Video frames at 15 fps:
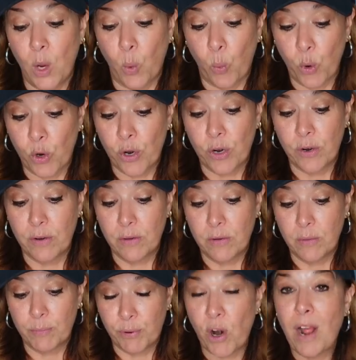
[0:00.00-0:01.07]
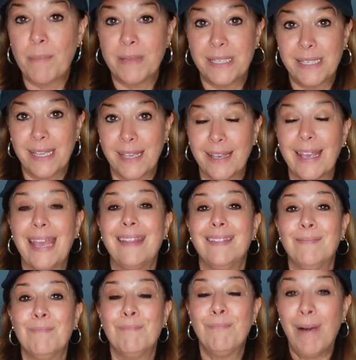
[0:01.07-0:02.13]
were promising,
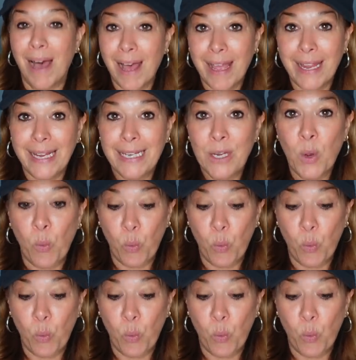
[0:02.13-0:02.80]
and mine